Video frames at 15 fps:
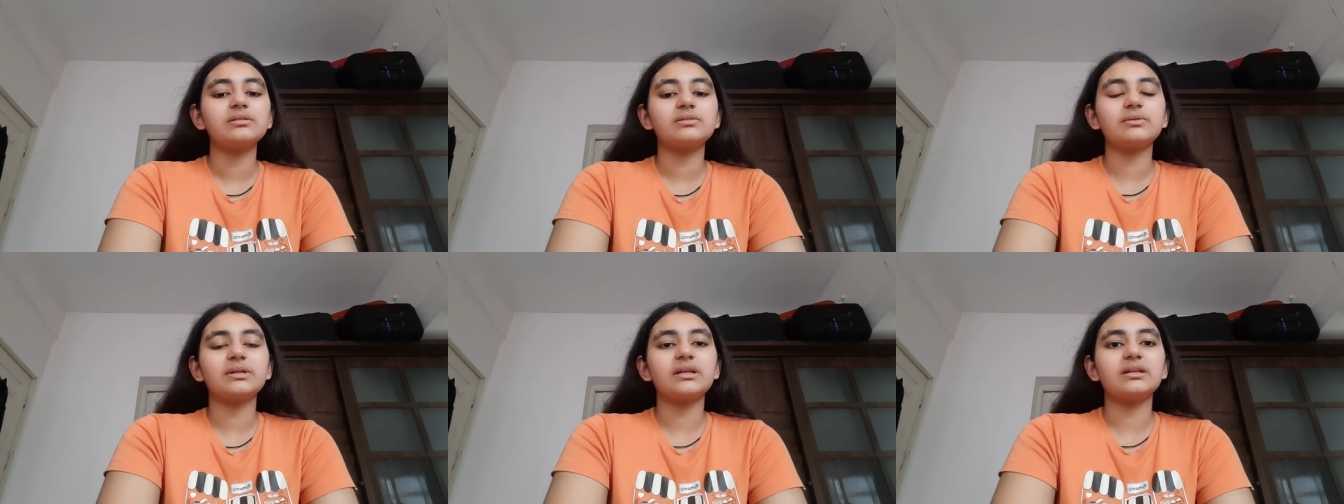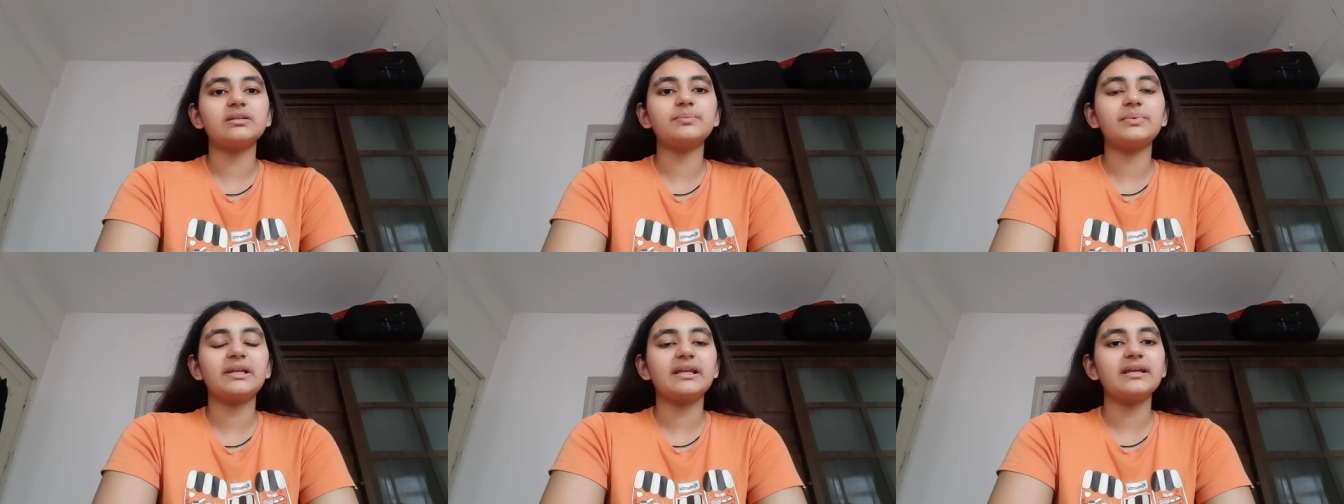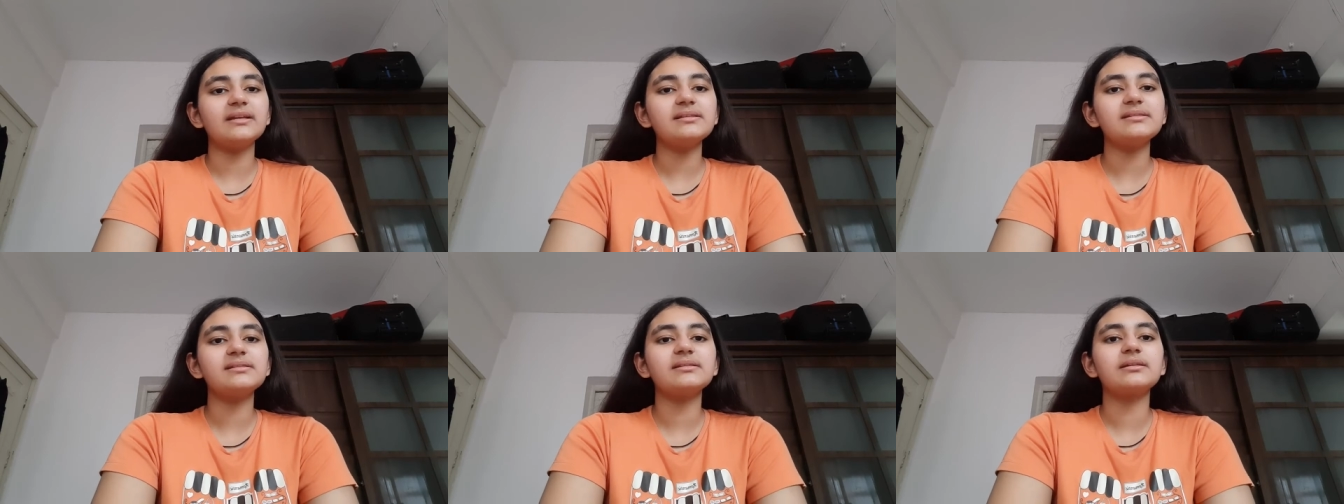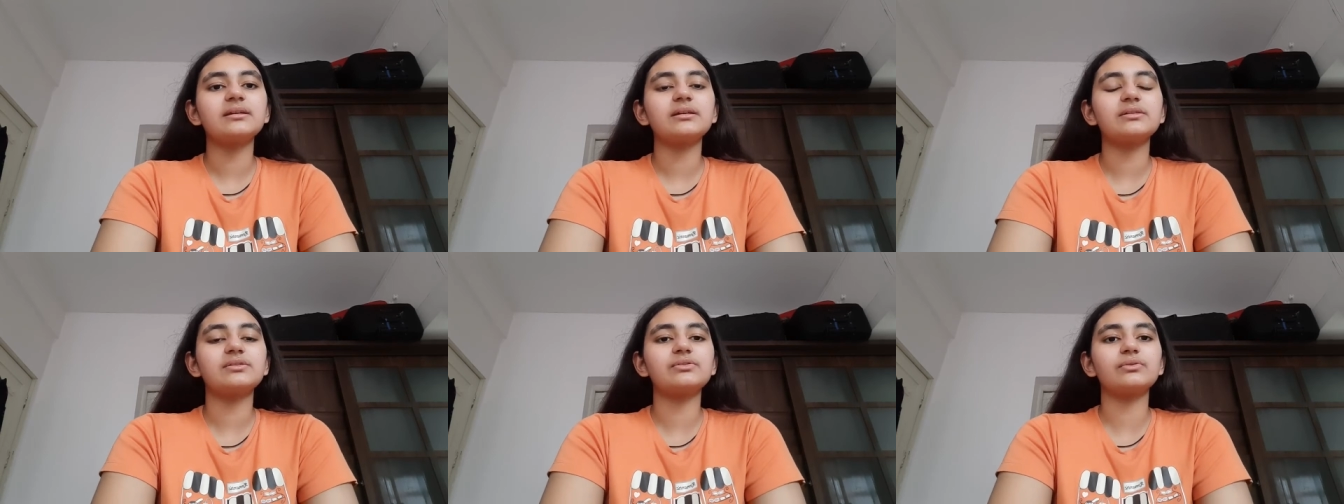to another place.
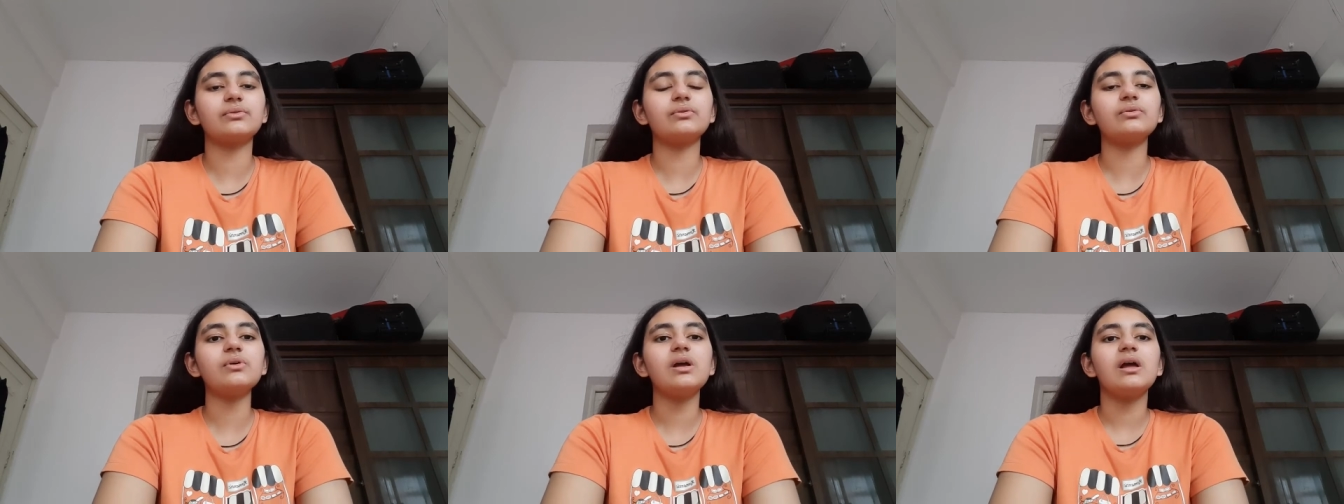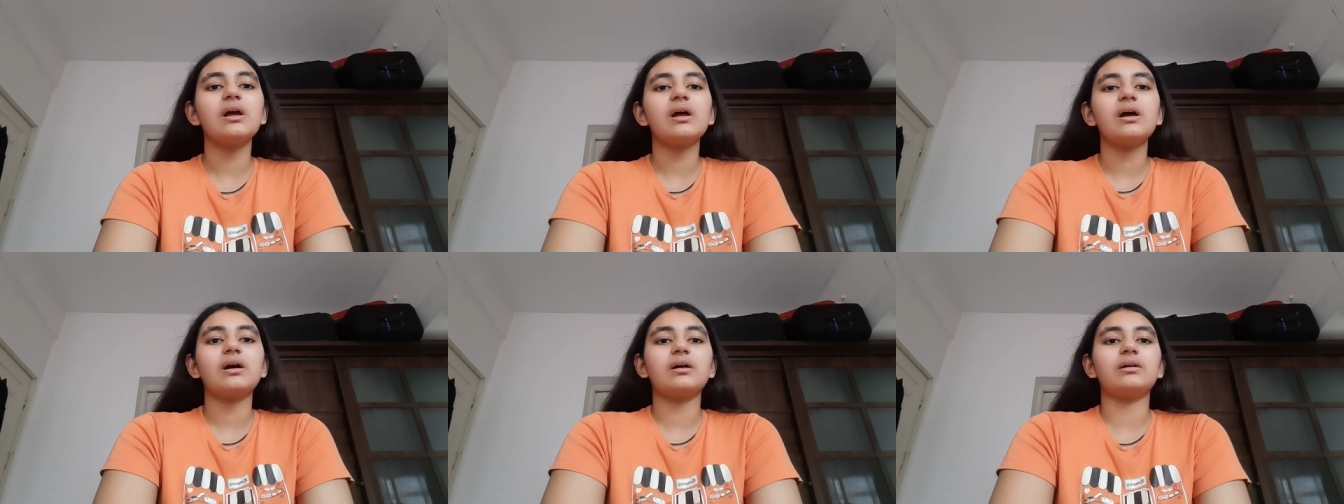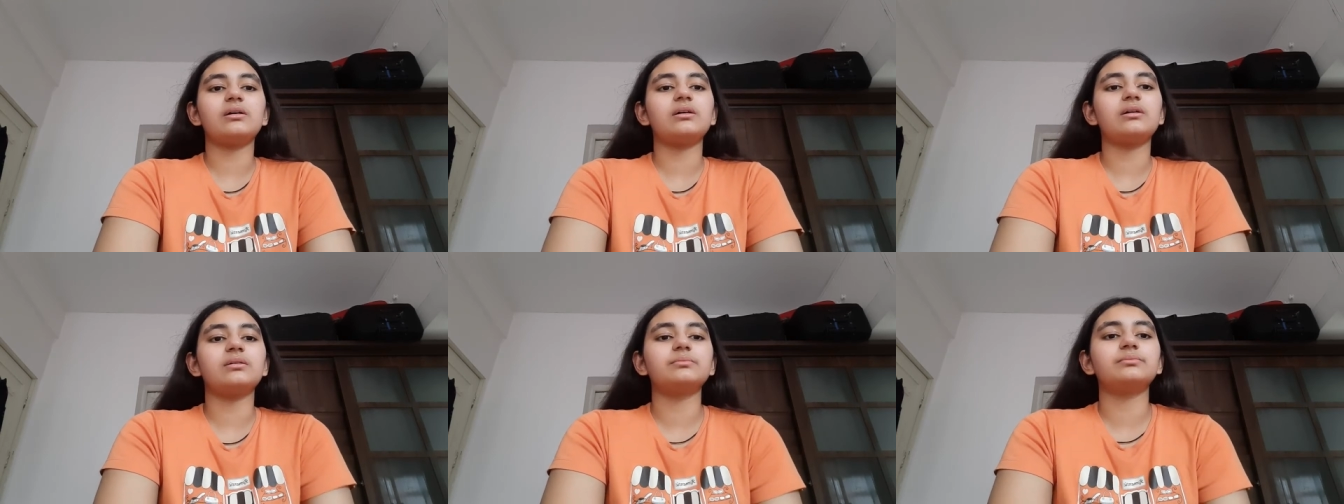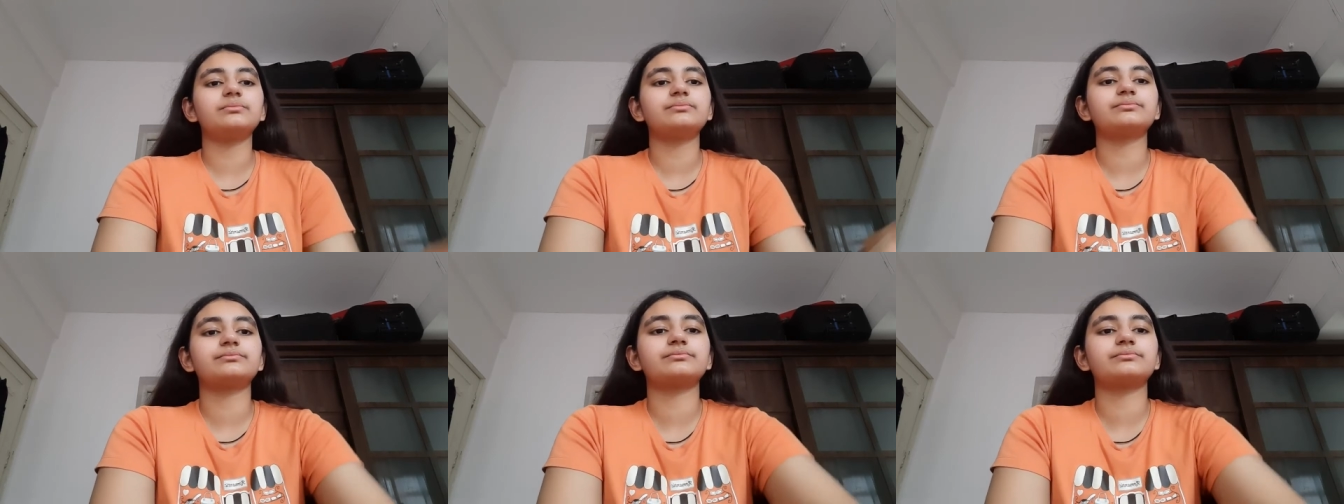So um,